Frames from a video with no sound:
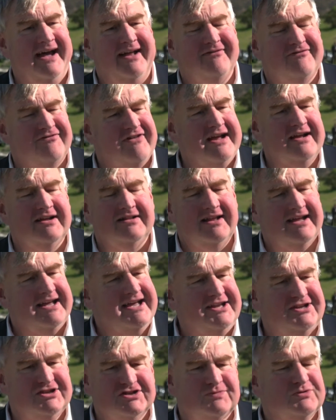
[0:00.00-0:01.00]
And frankly,
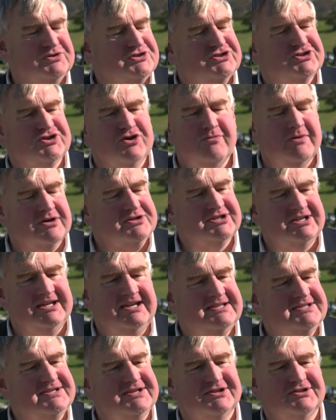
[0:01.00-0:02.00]
it just was so much
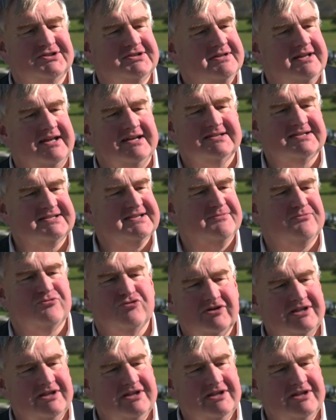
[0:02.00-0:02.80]
easier to let some